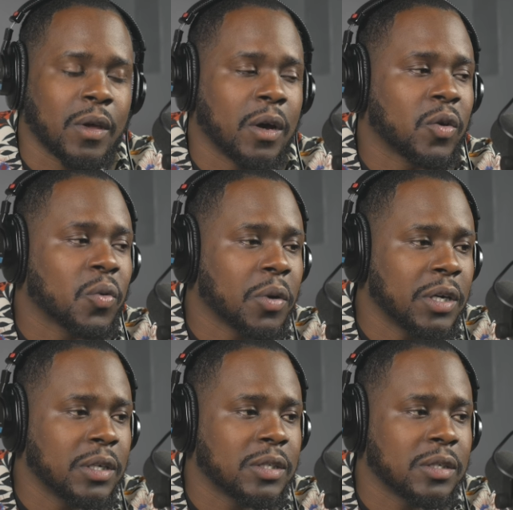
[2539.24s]
A
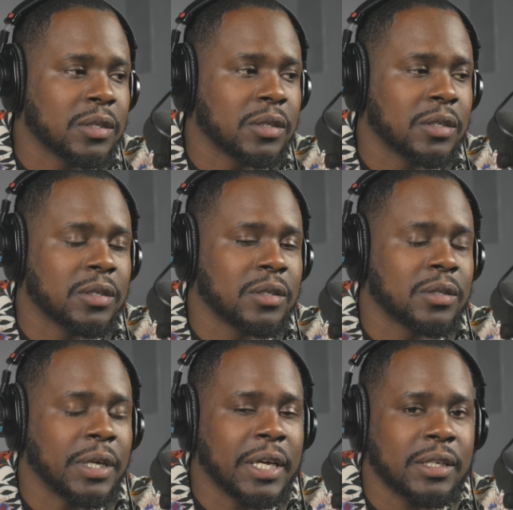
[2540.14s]
grudge
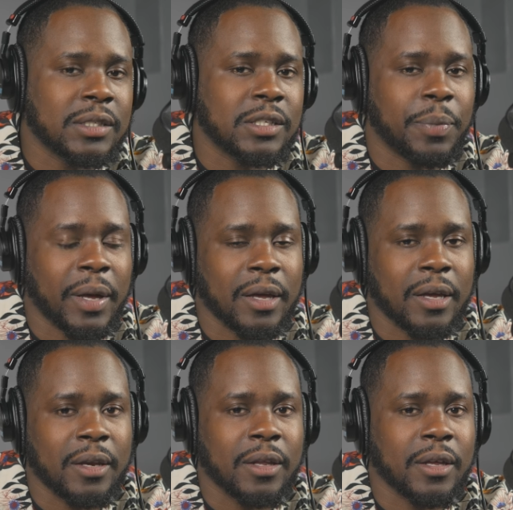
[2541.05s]
is the
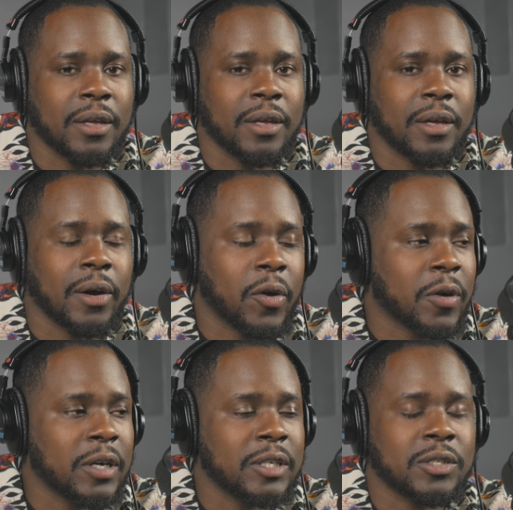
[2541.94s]
pain. A
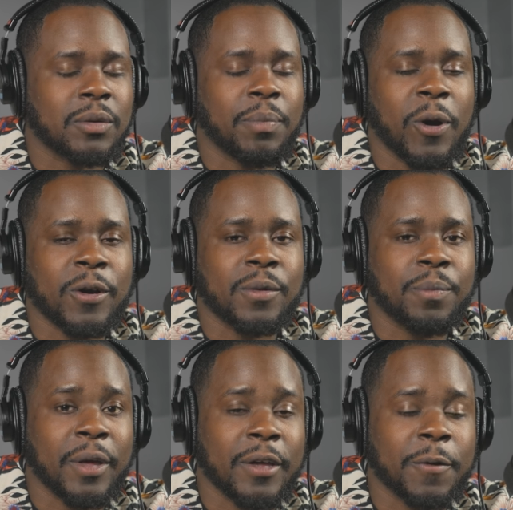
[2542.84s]
grudge is a part of the
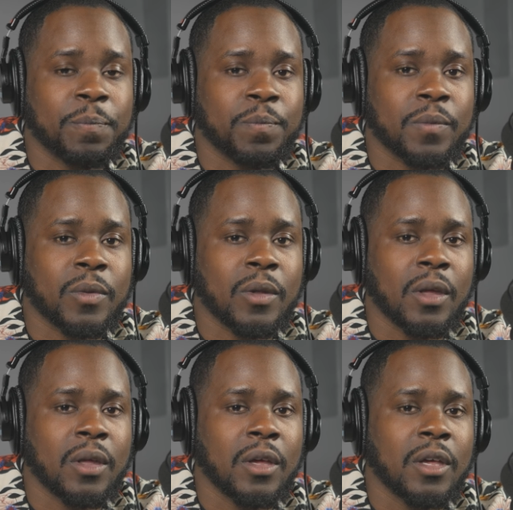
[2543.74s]
pain.
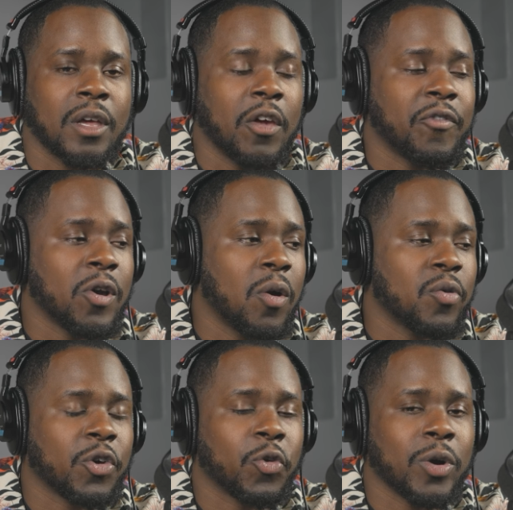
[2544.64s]
And if you're
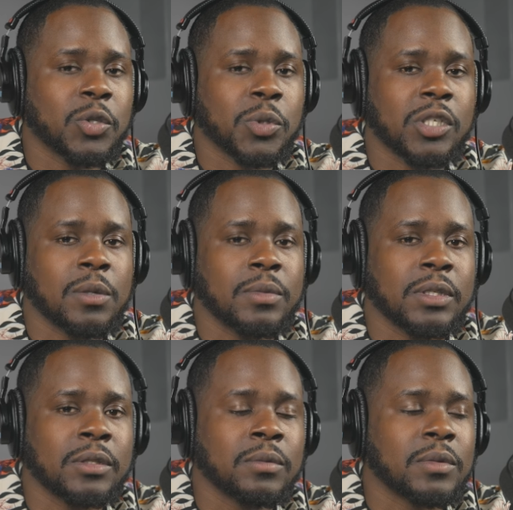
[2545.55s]
holding a grudge with
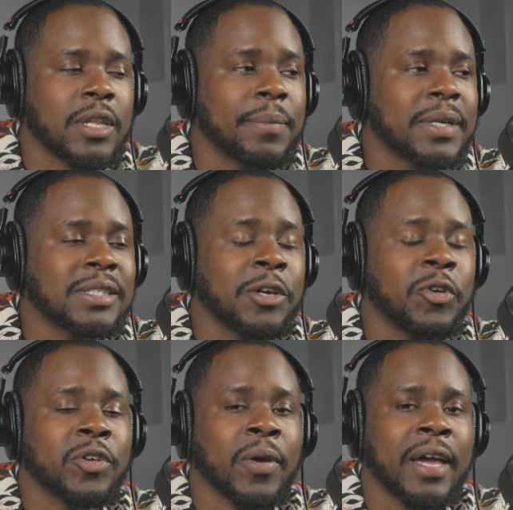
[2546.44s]
someone, that means they're
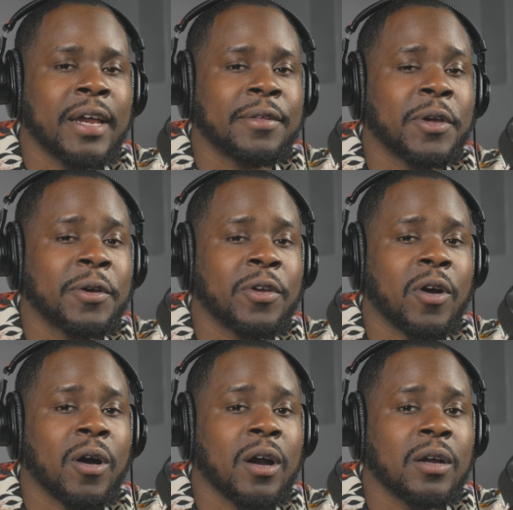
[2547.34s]
in your head and they're in your
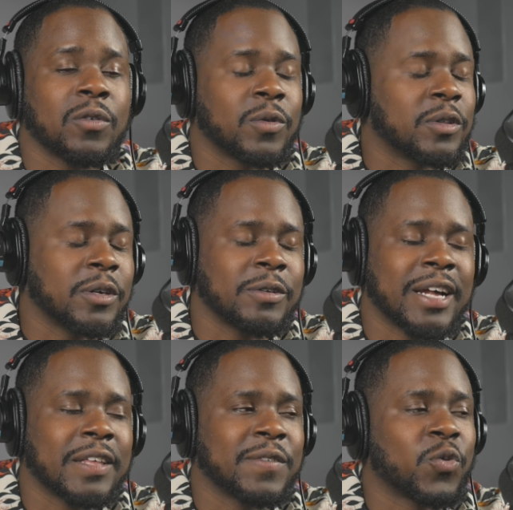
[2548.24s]
heart when they're
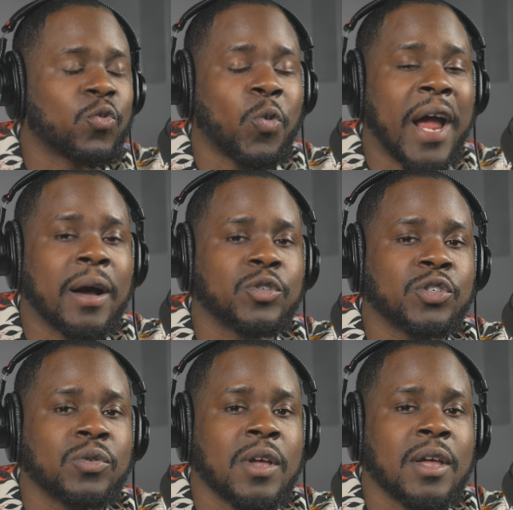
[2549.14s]
not even around
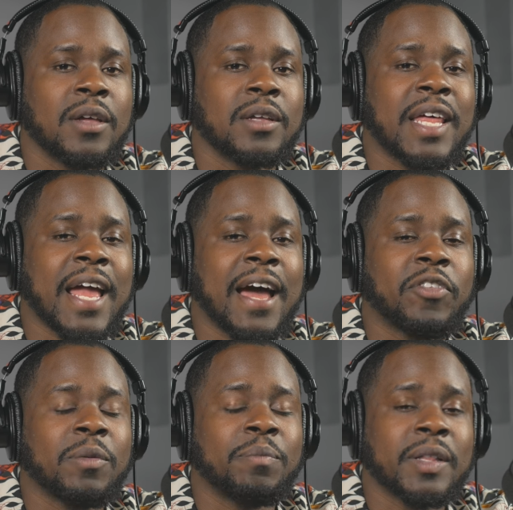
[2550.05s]
you. They have
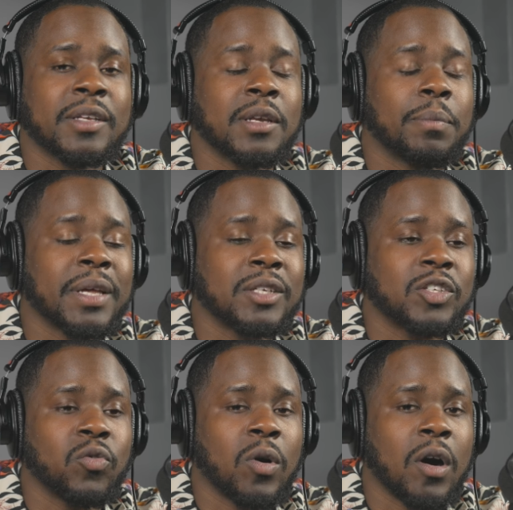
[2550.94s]
the ability to
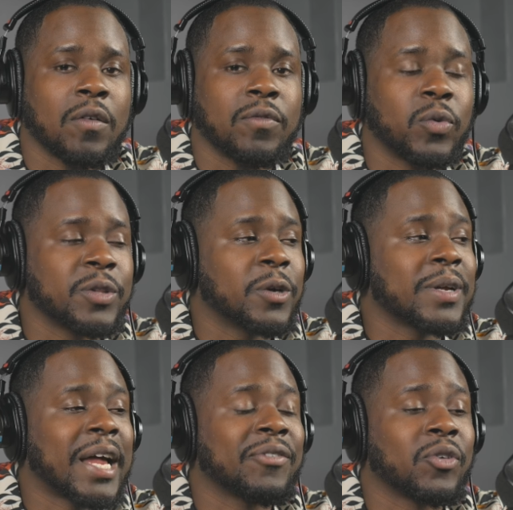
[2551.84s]
piss you off when they're
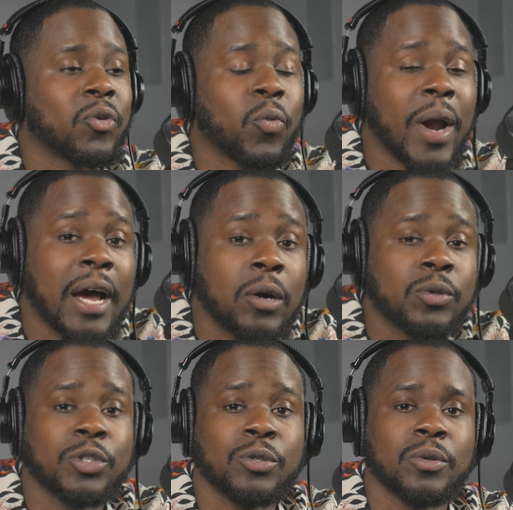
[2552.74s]
not even
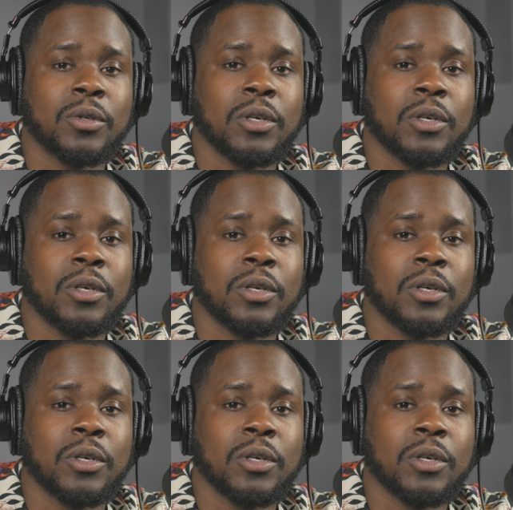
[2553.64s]
around you.